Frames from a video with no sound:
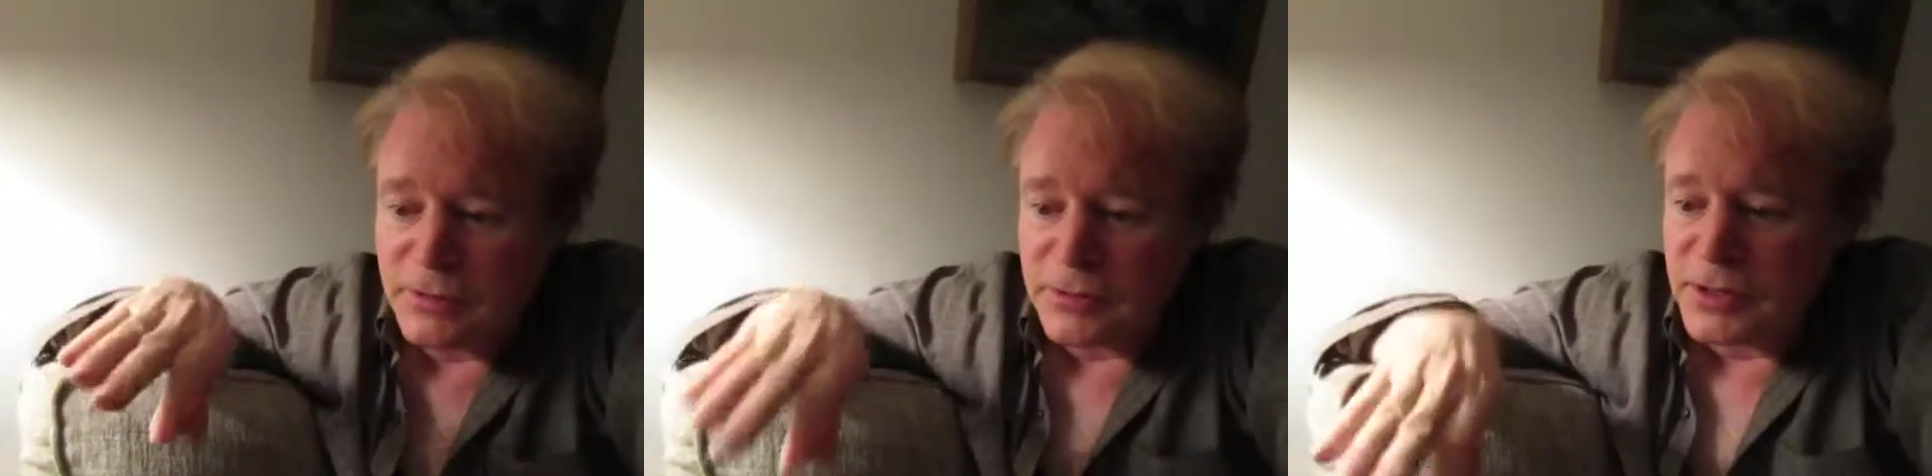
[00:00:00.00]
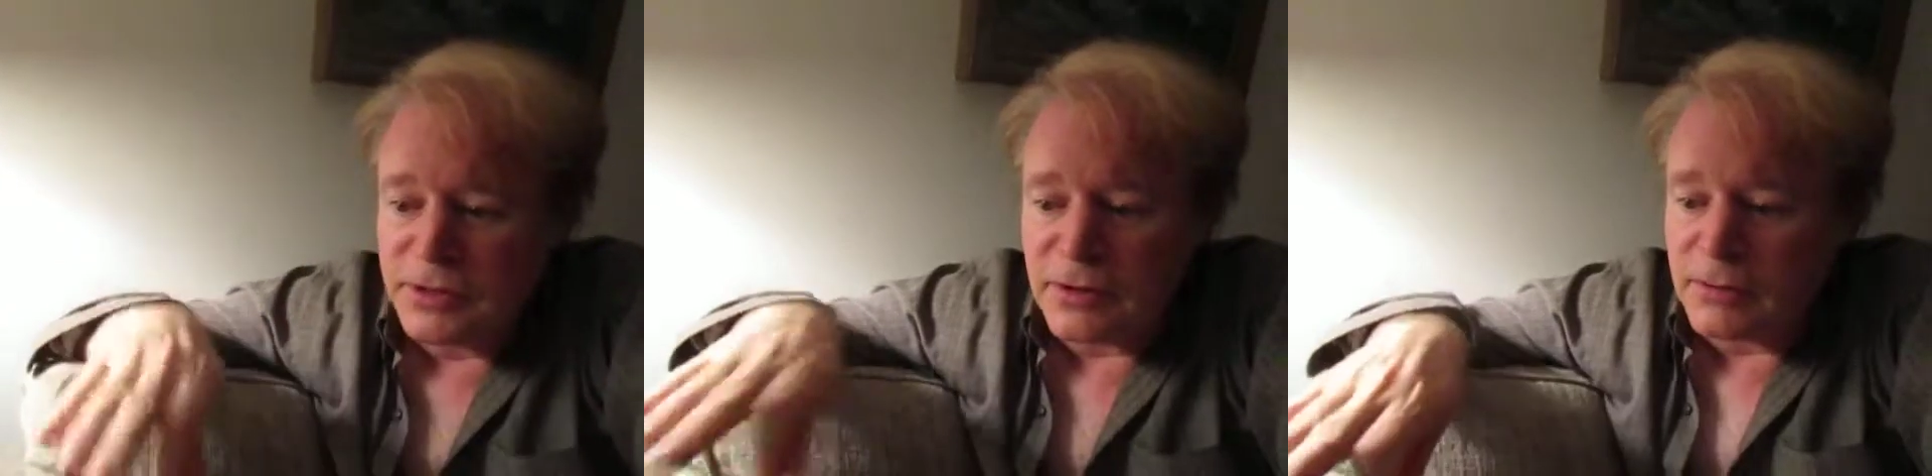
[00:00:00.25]

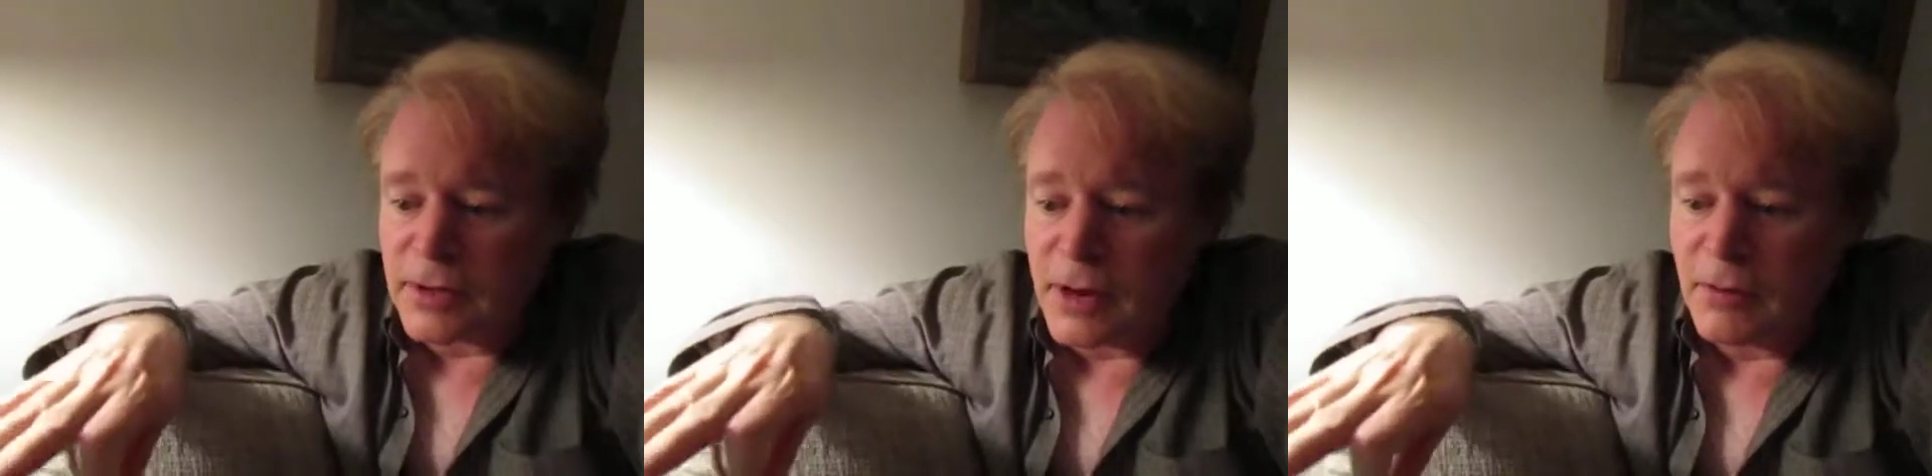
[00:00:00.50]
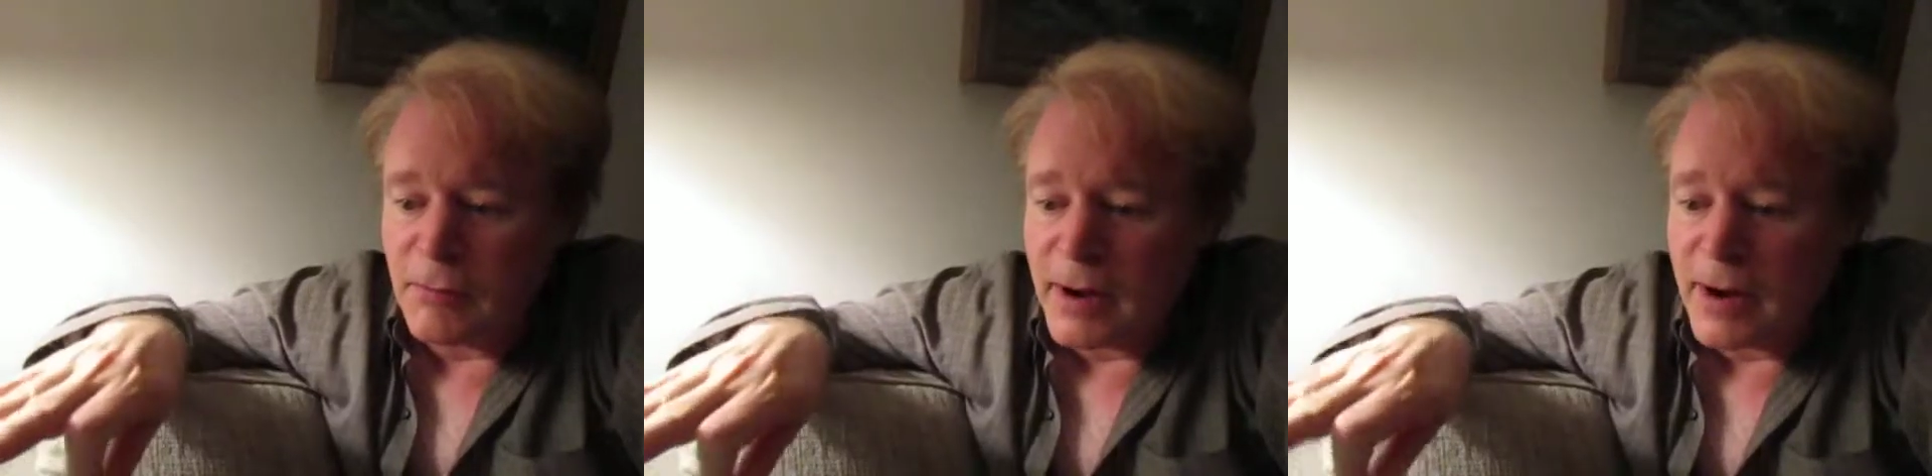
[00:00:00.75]
you don't
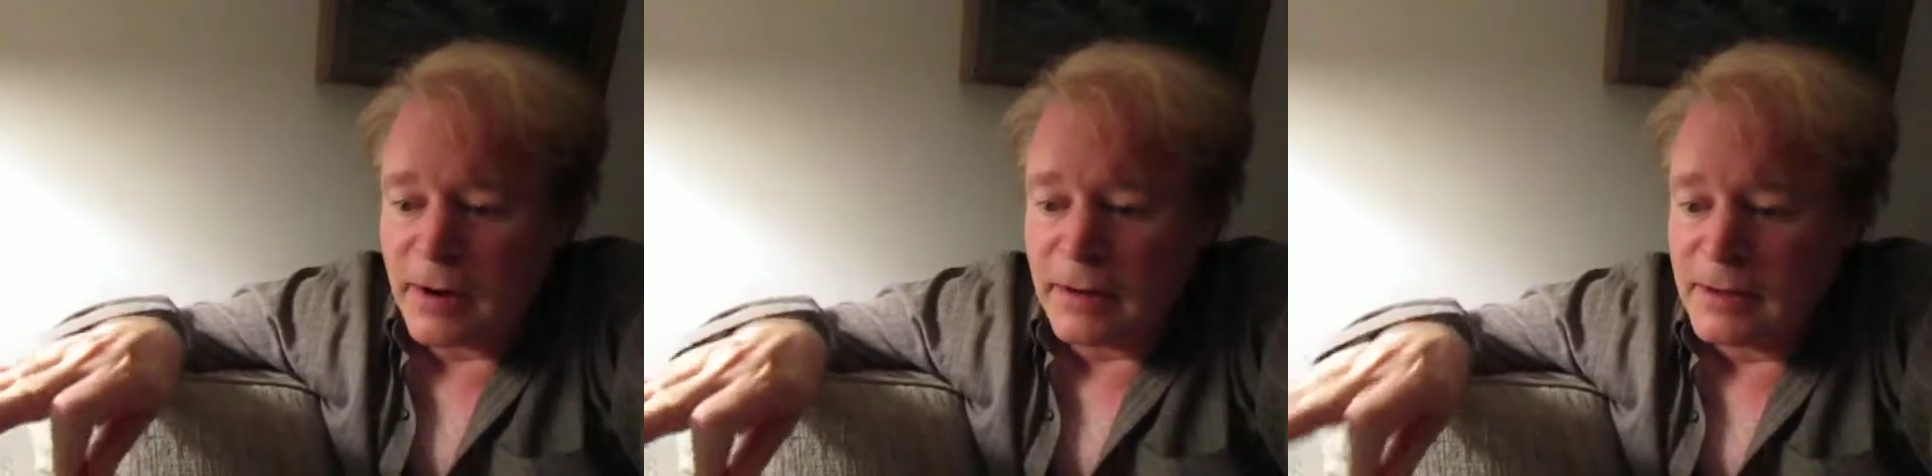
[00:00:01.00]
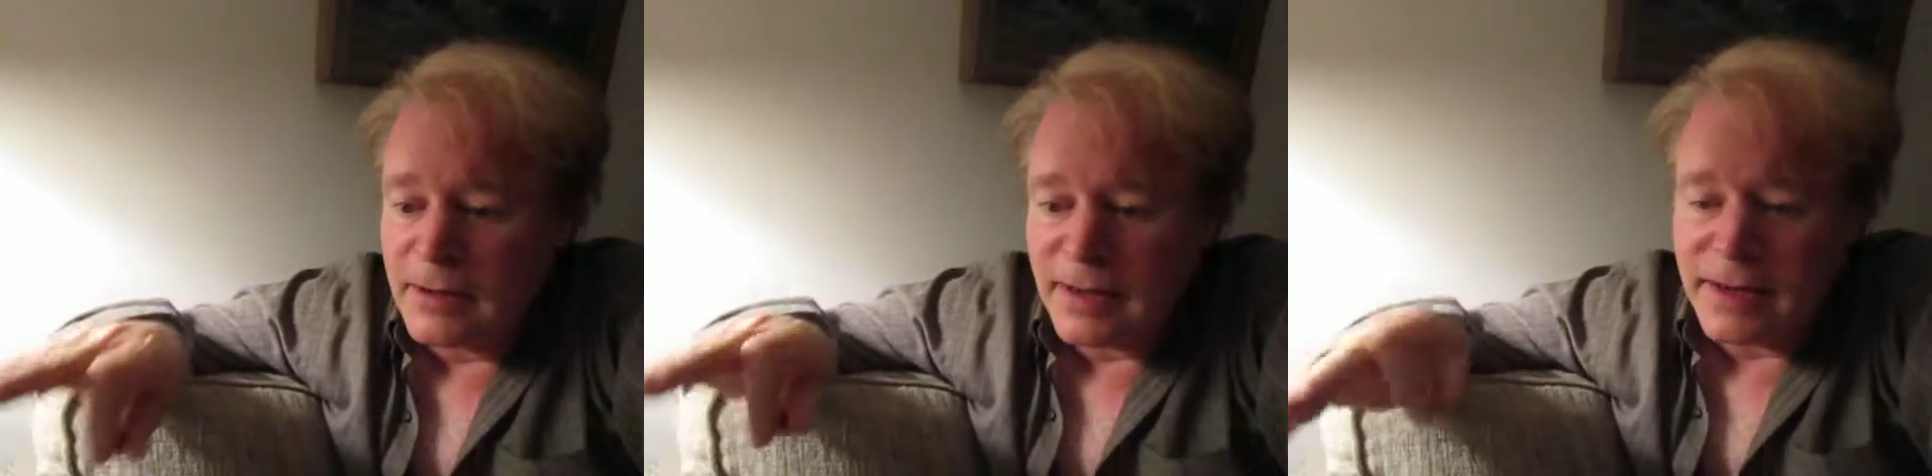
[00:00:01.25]
know where
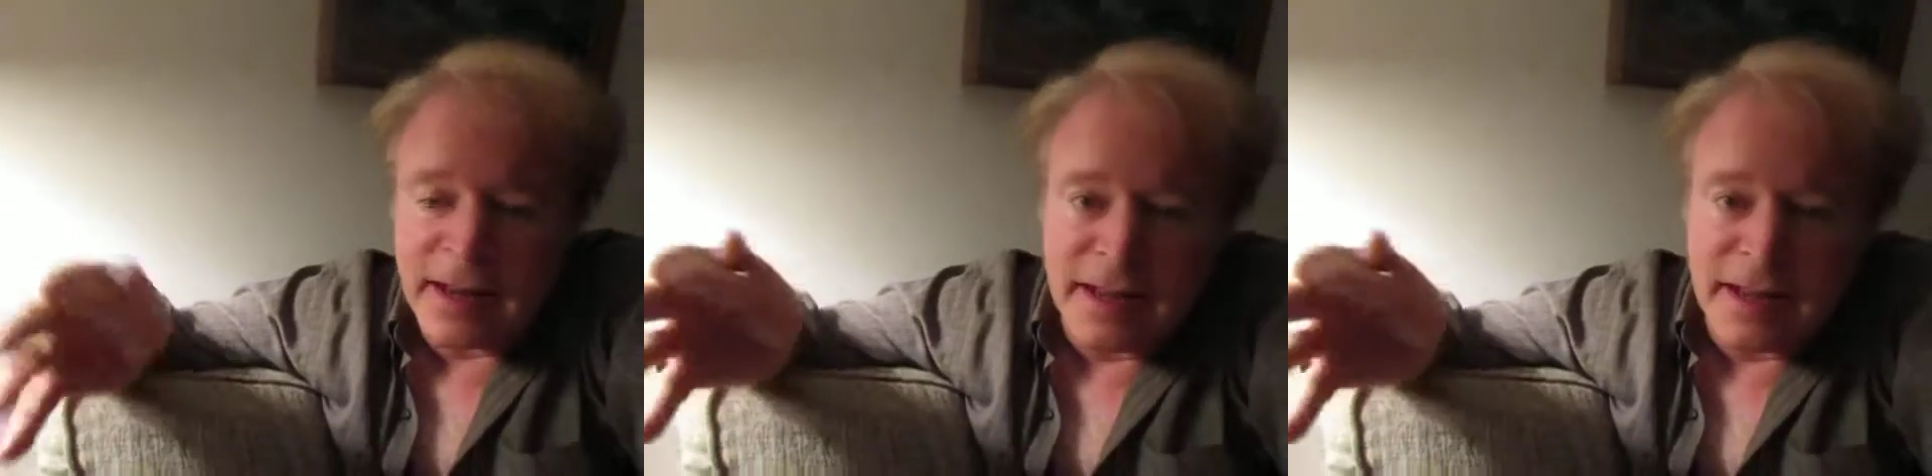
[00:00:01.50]
it